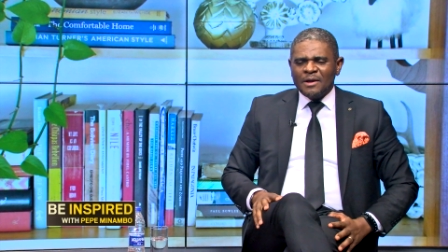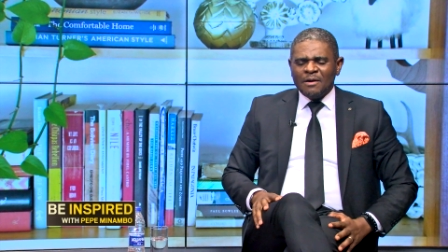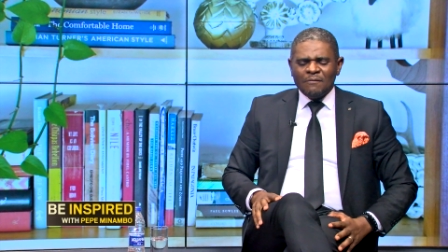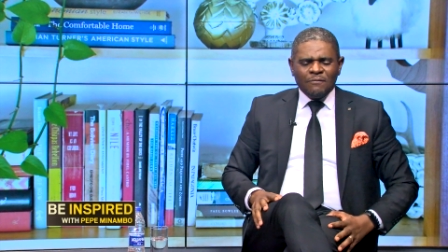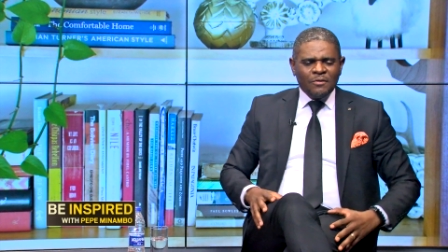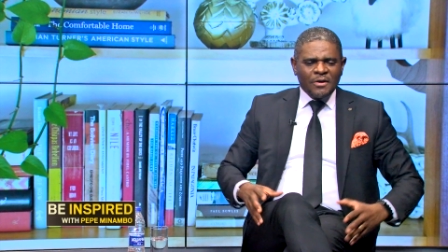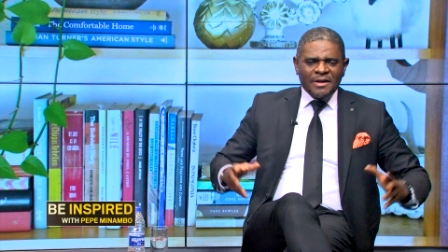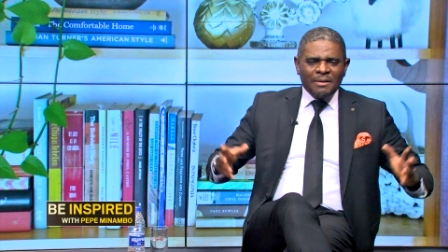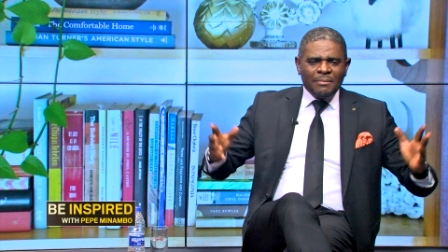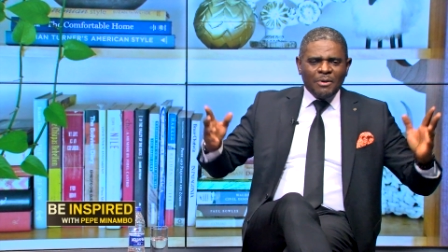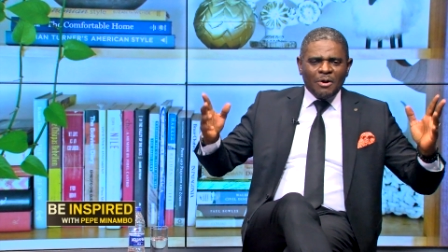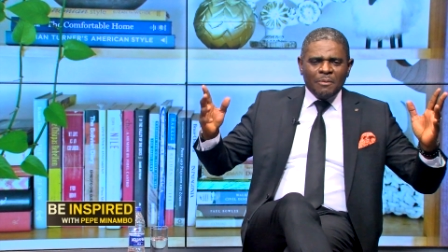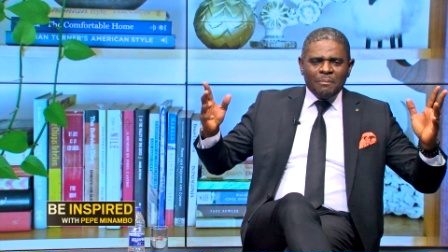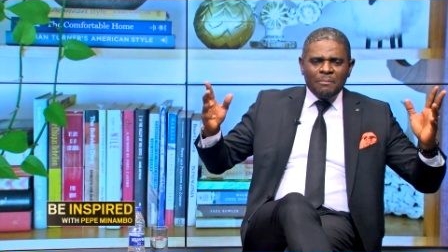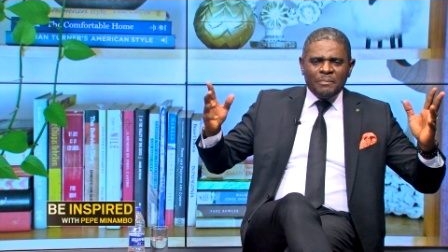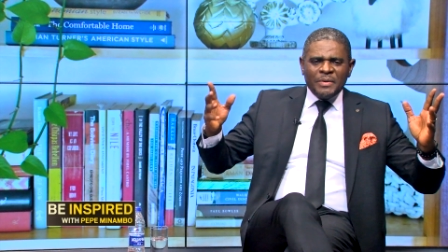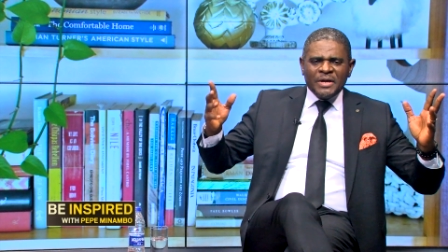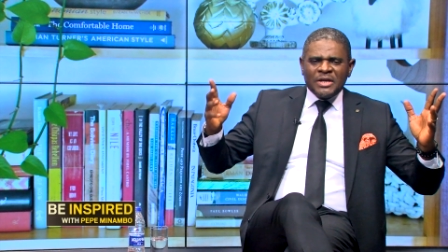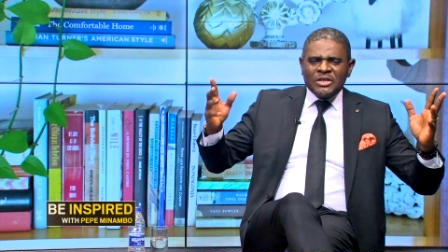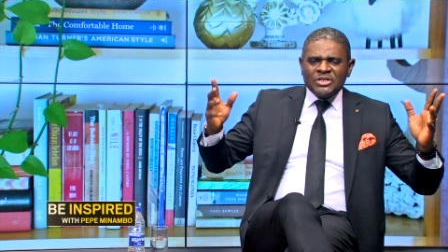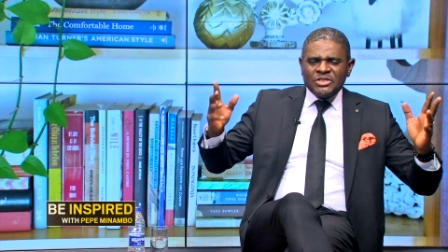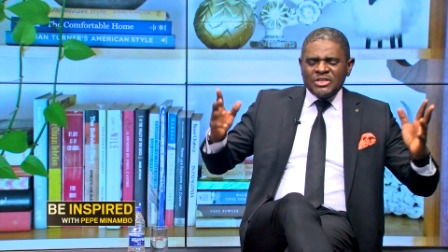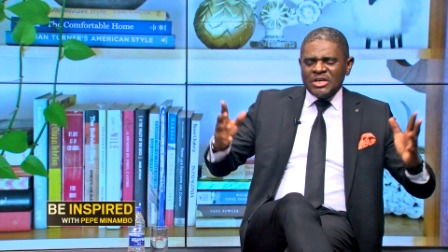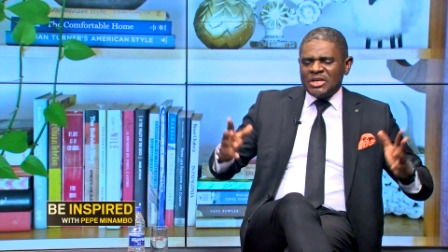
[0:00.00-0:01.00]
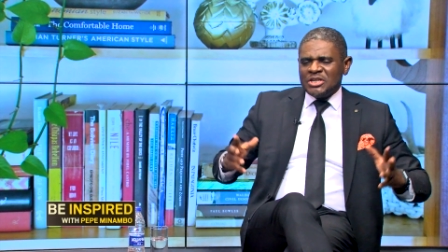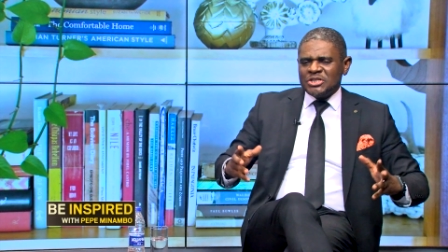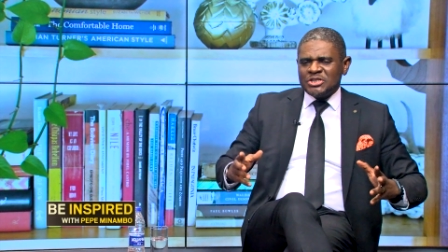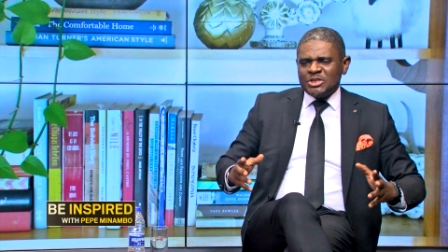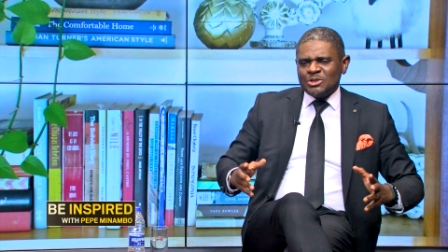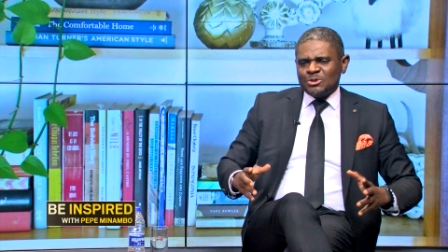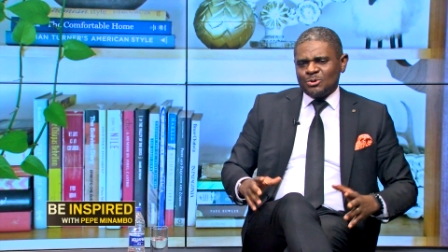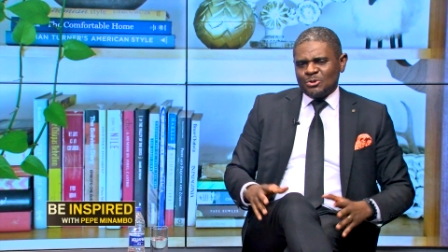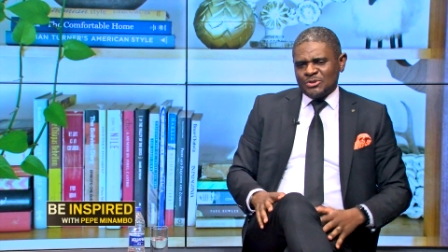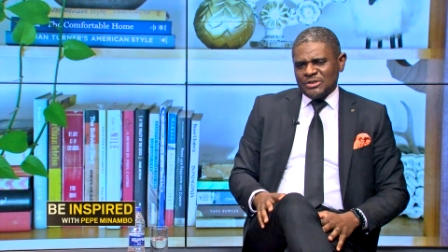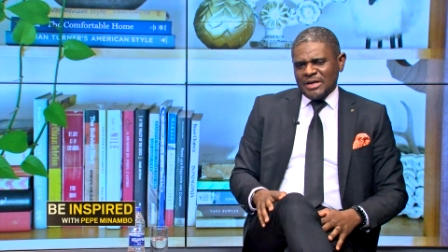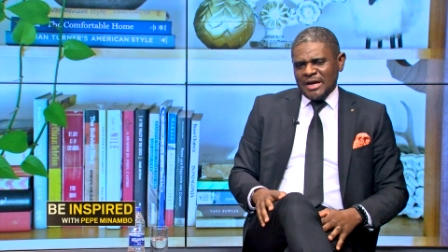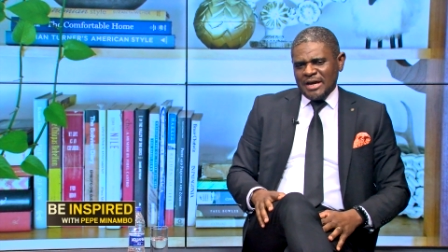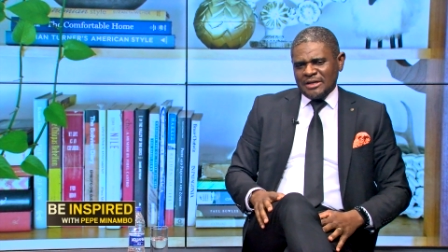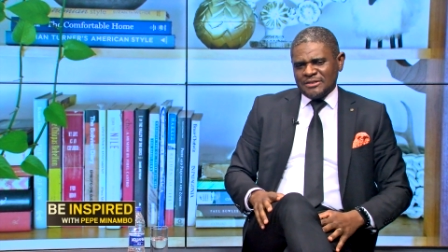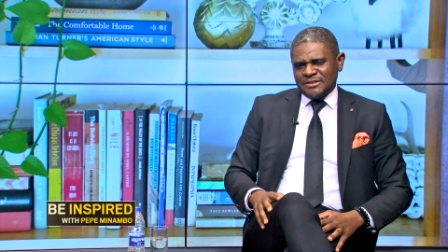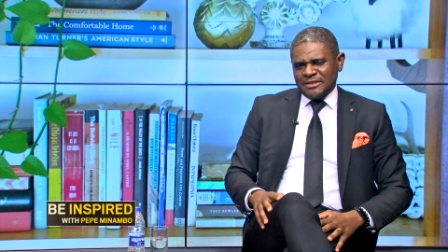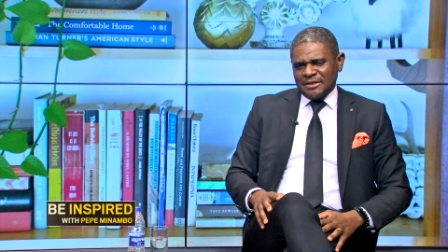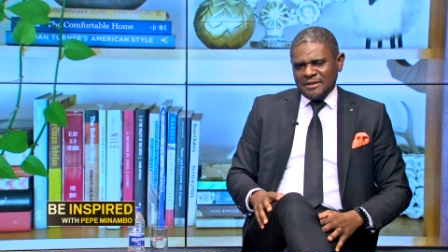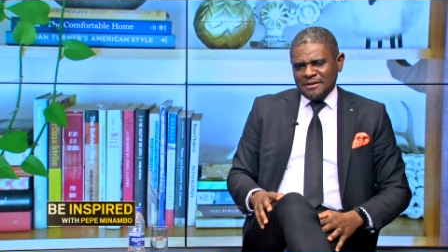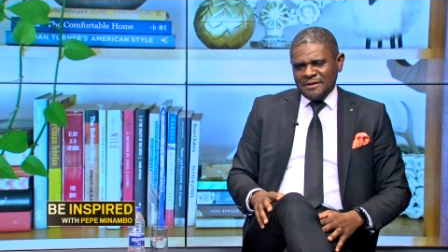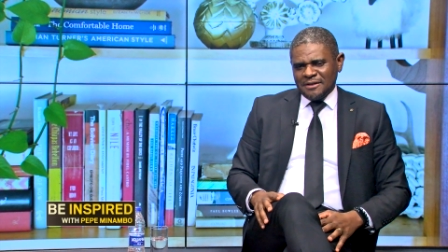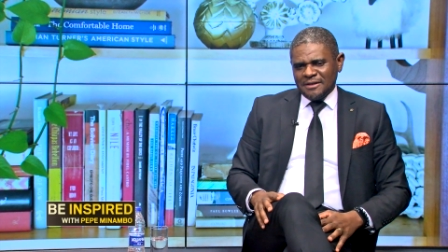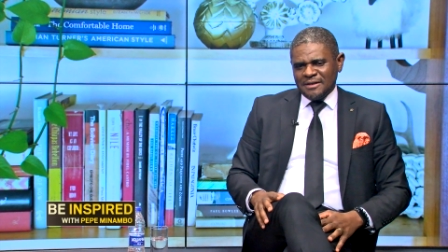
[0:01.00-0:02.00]
Forget about big change in
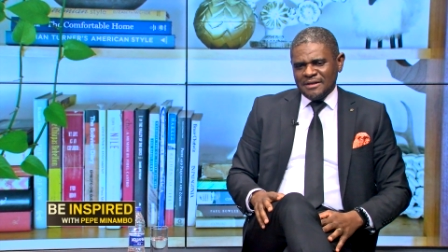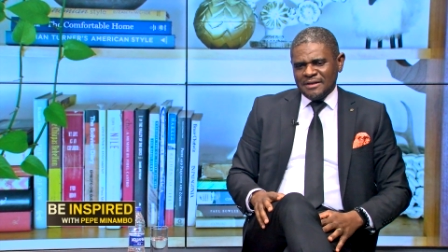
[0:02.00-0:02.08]
society.